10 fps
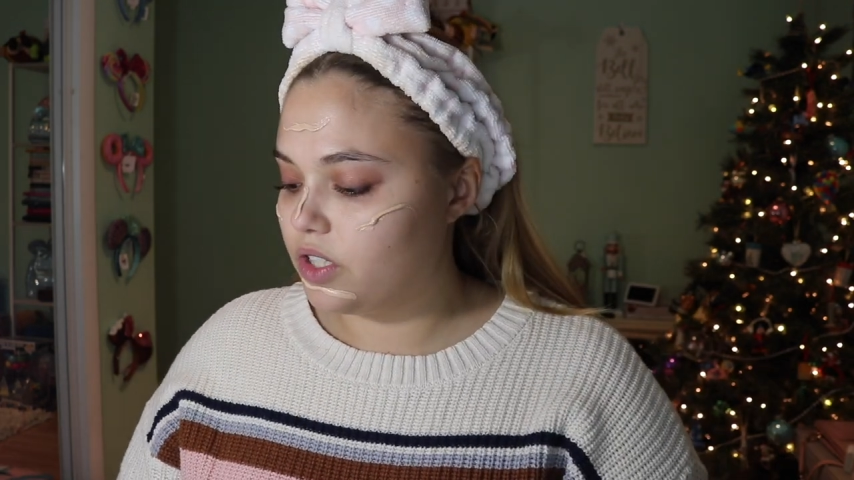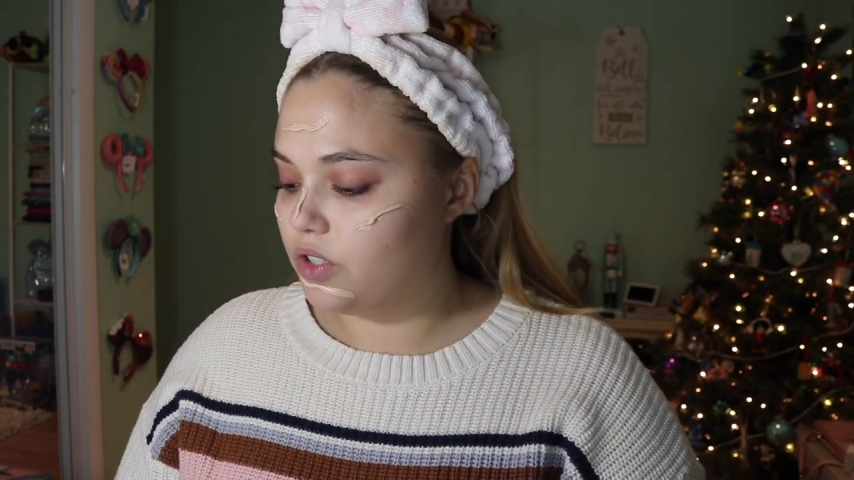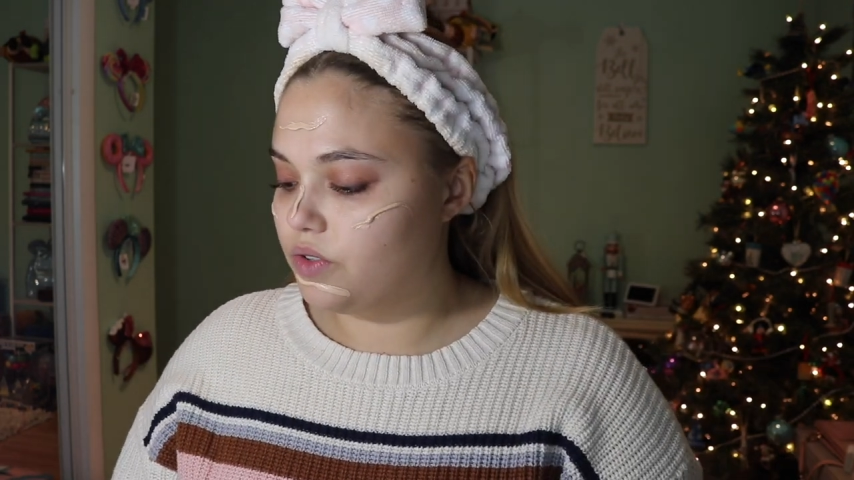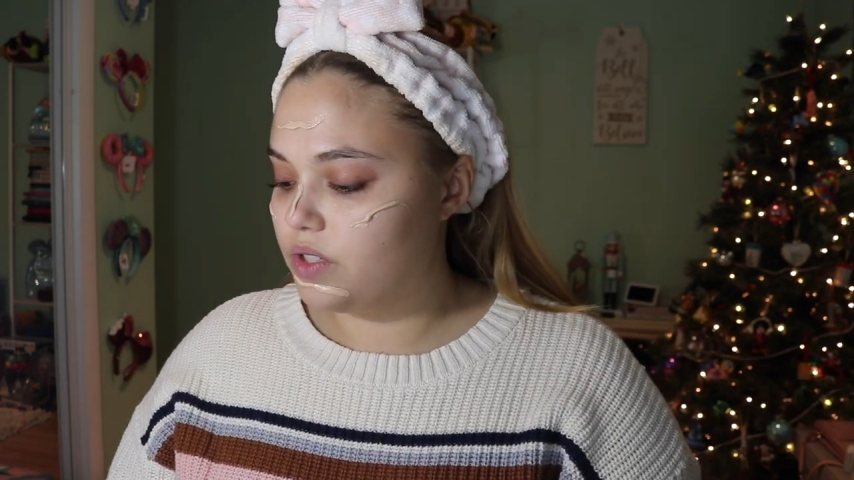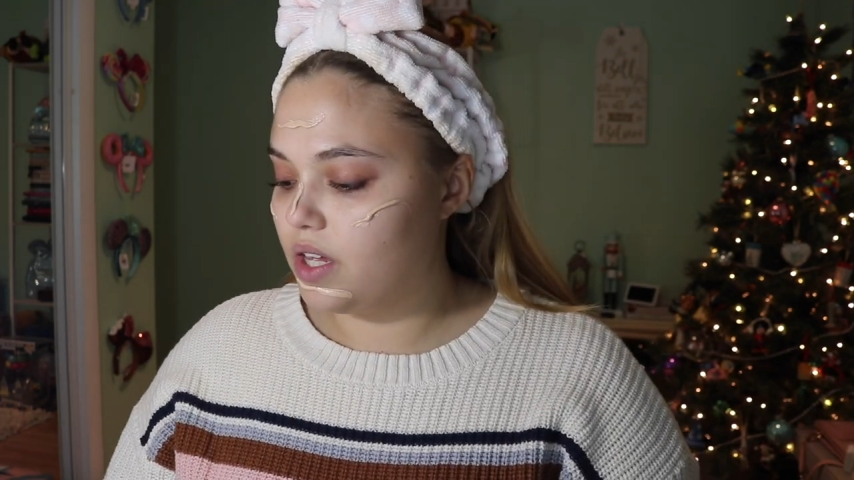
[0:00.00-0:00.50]

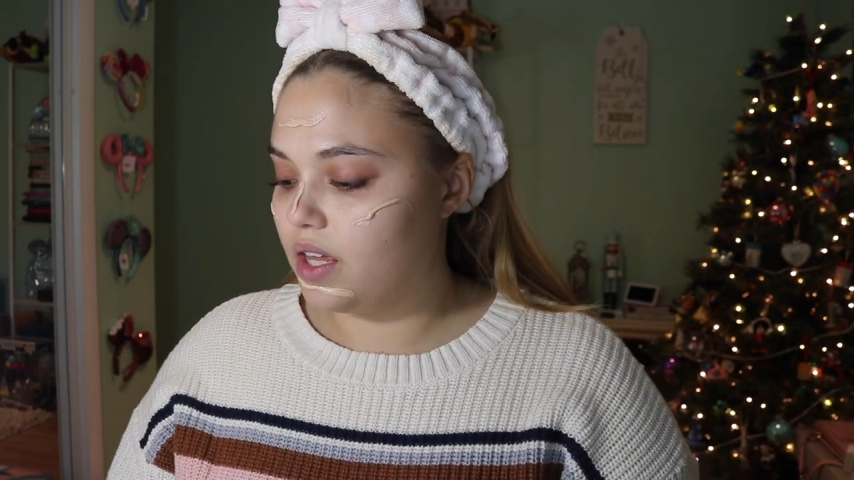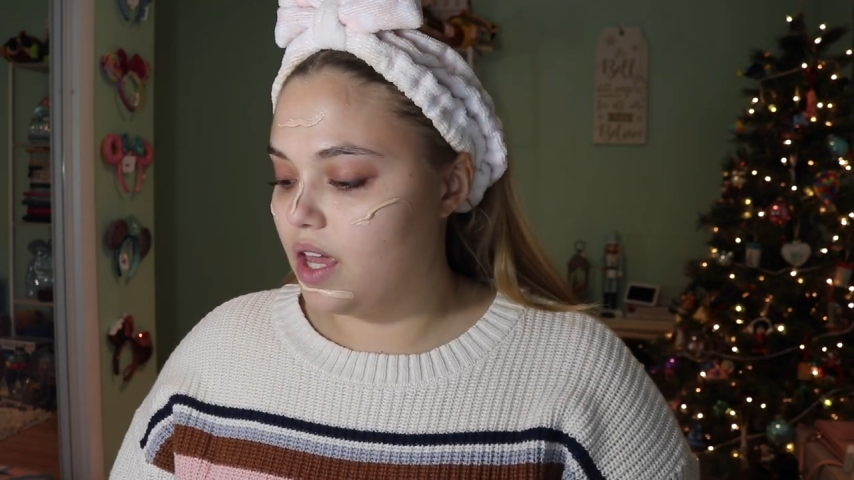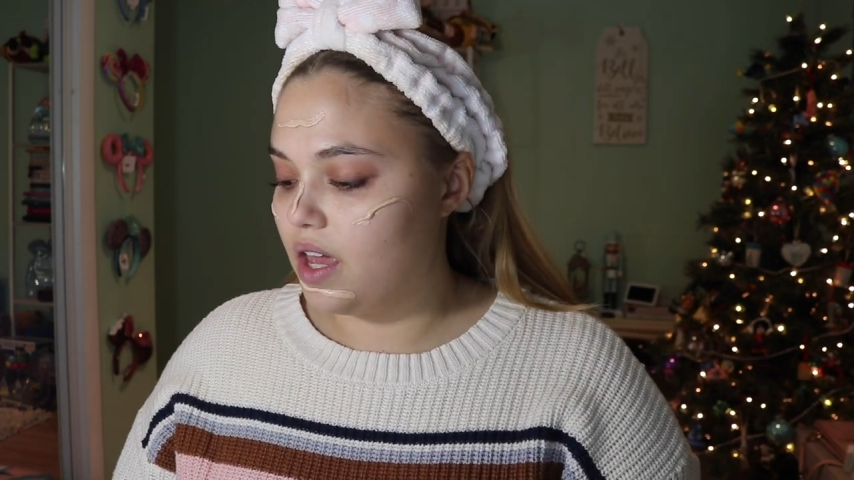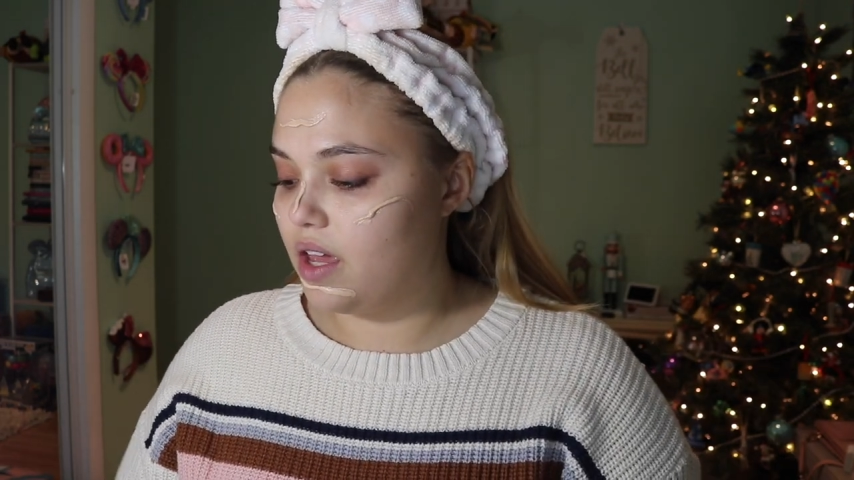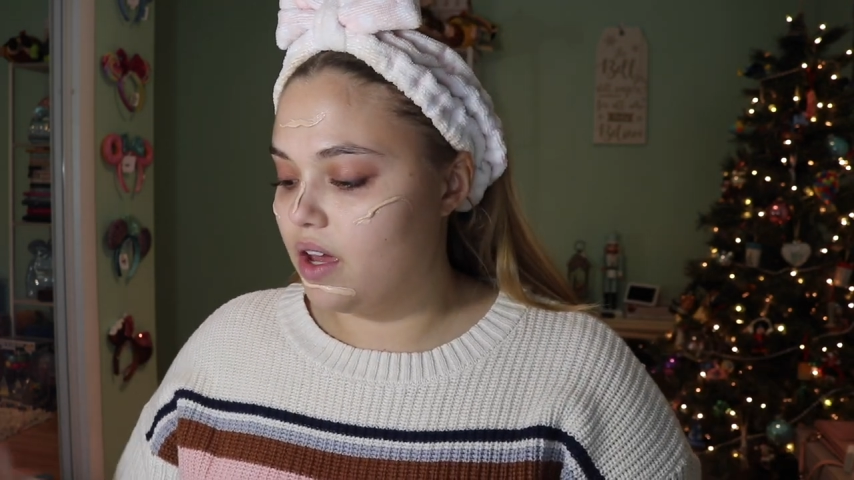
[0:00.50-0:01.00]
using
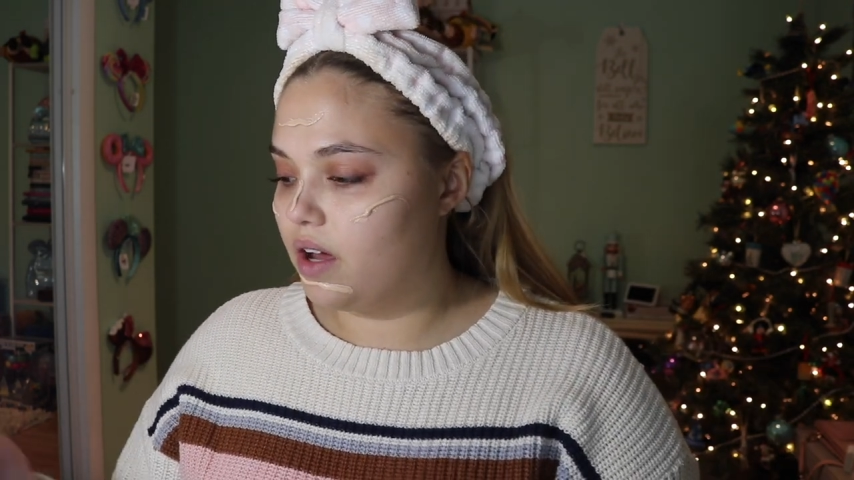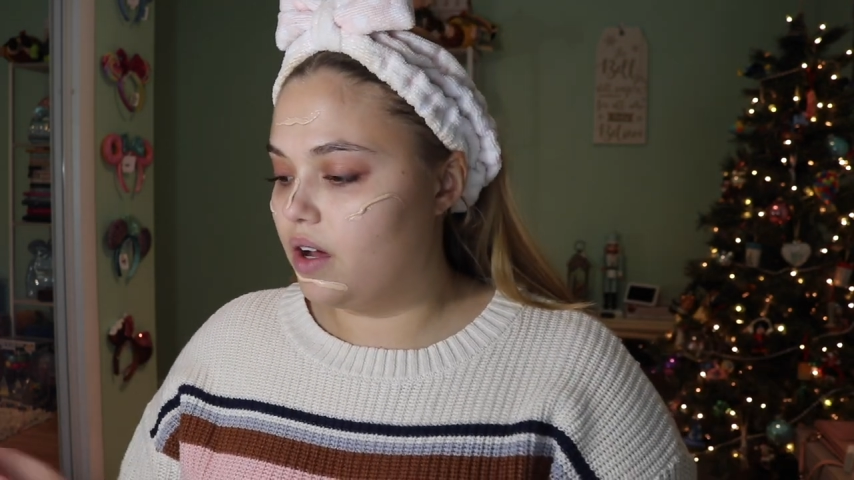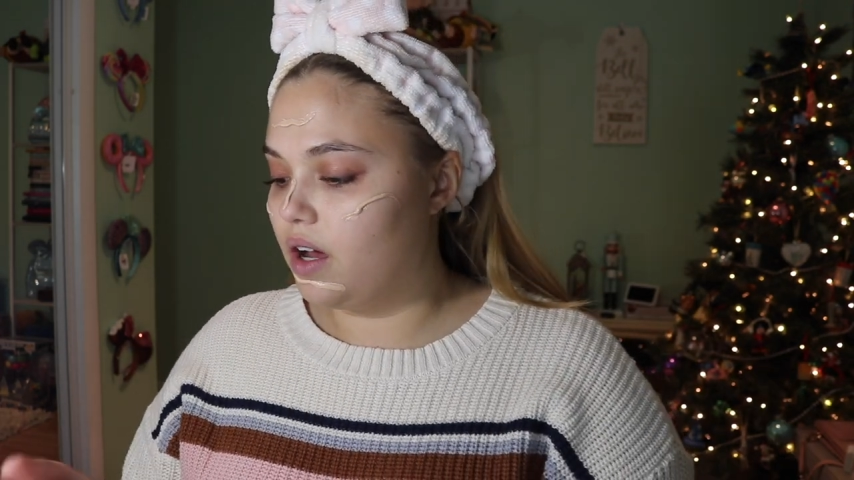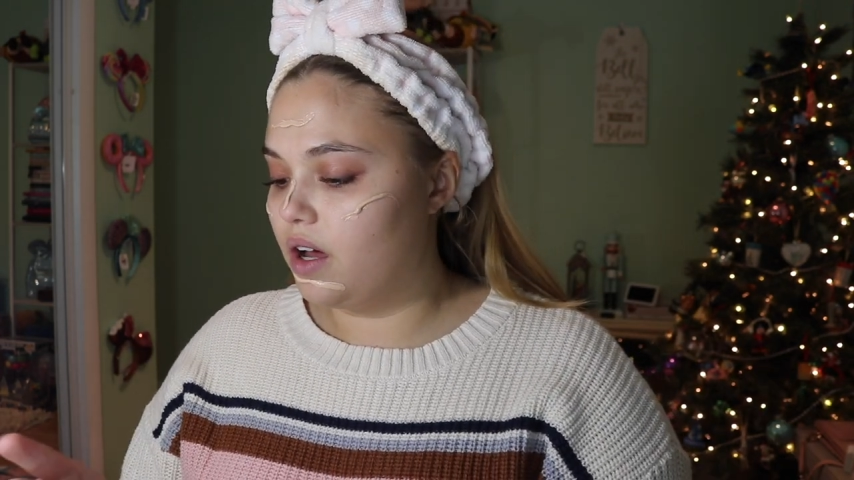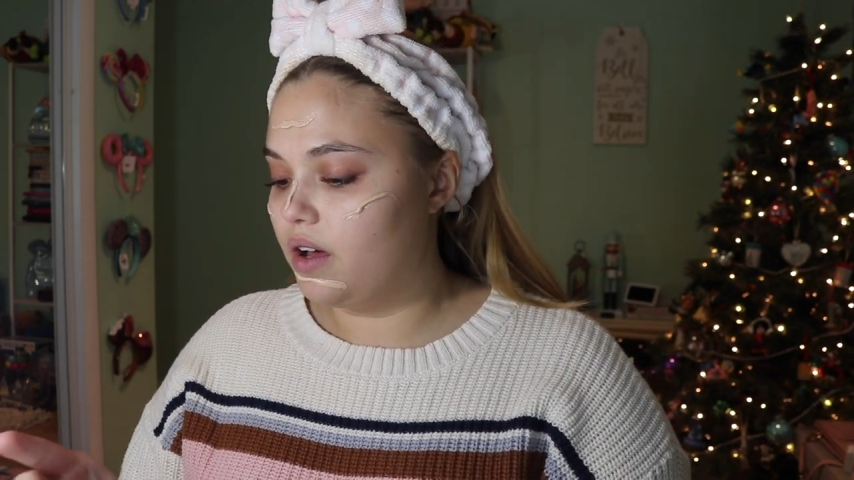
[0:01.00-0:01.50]
a
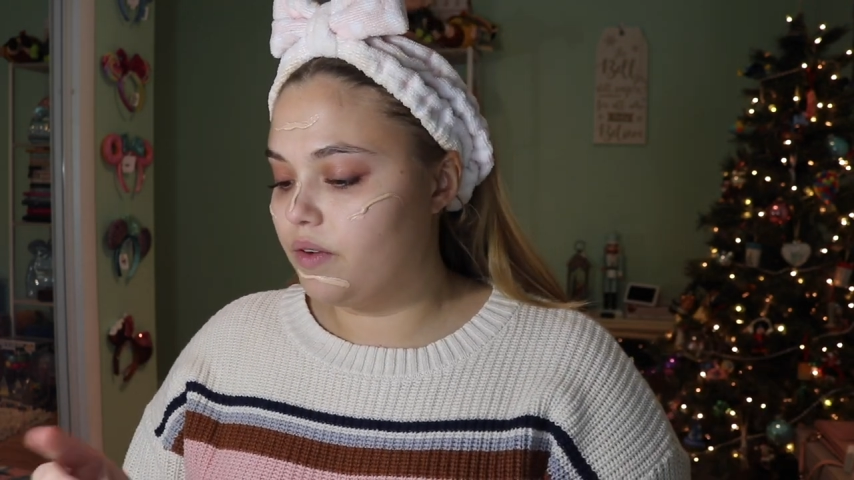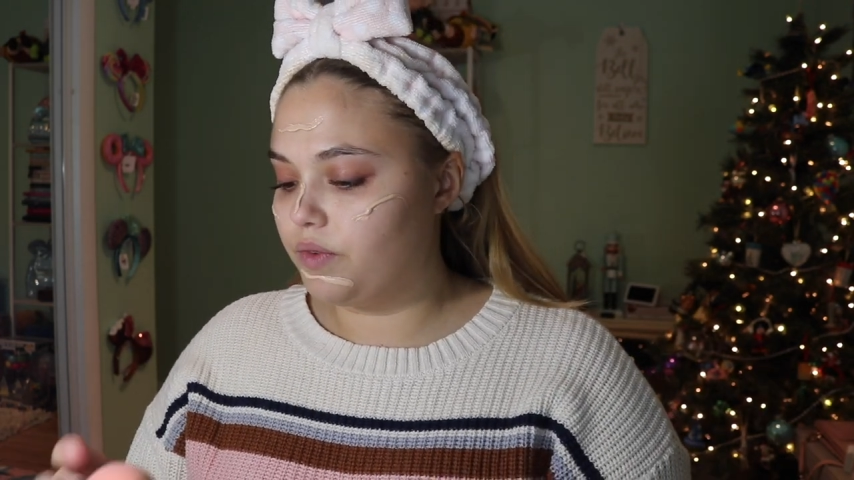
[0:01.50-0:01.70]
uh,